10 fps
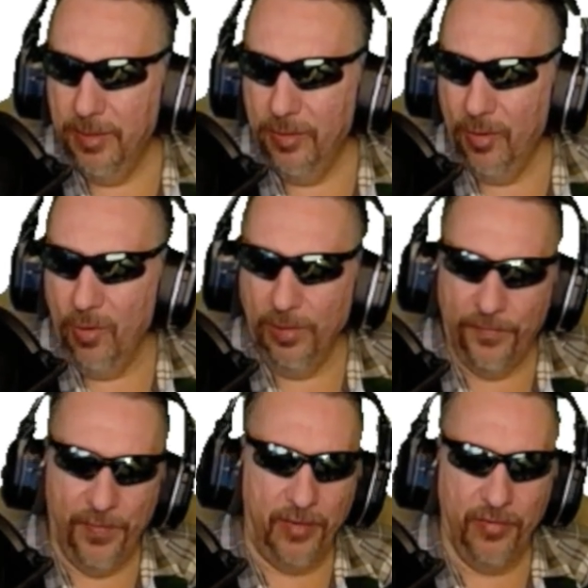
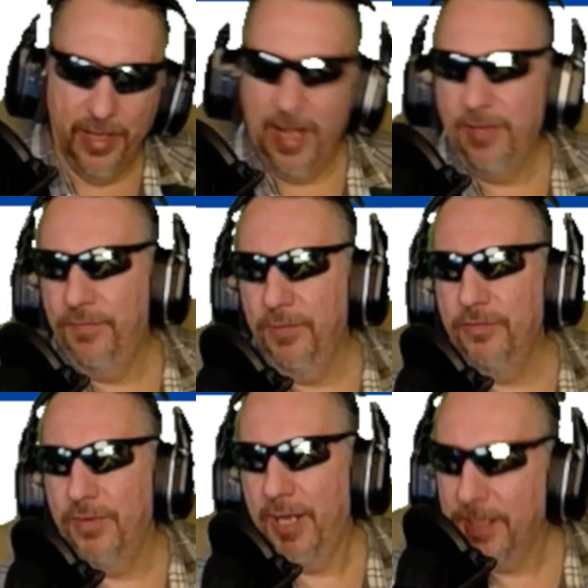Old-fashioned headphone
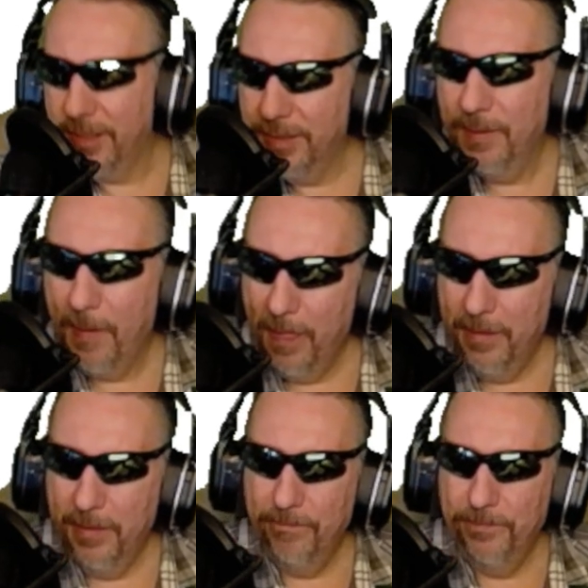jack
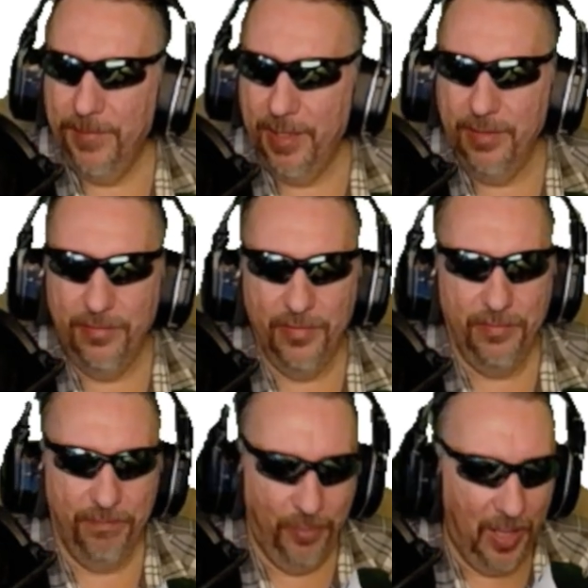and
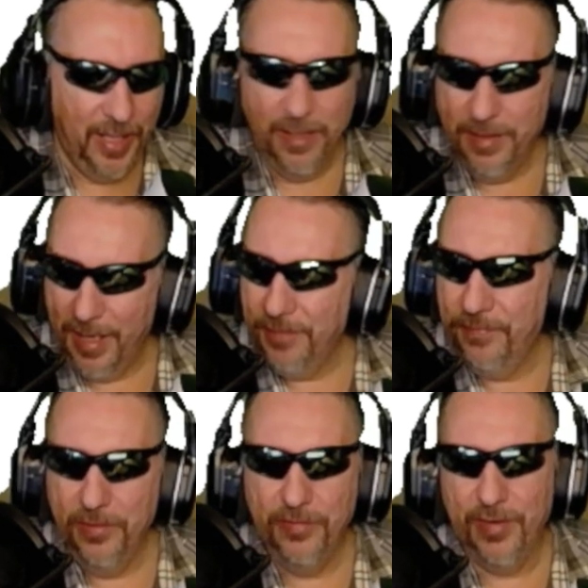just plug in the
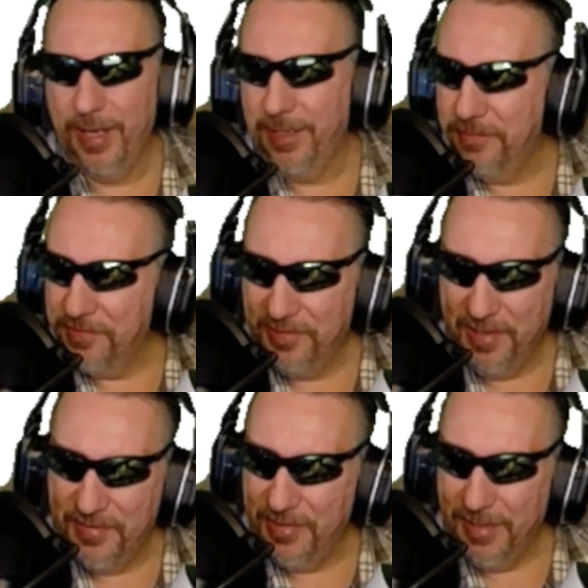headphone jack and just
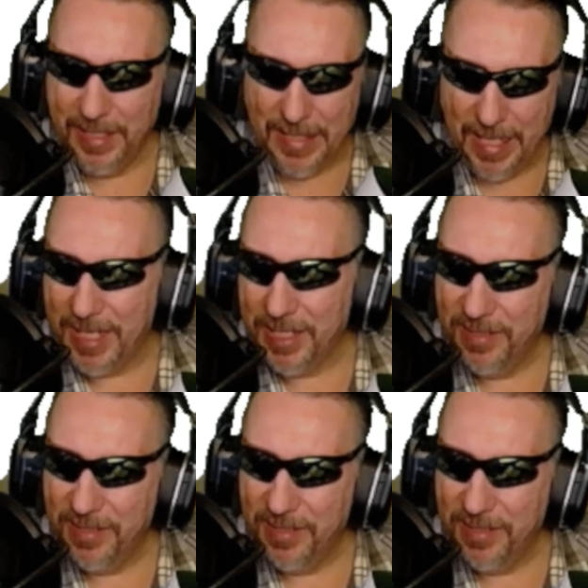listen like that.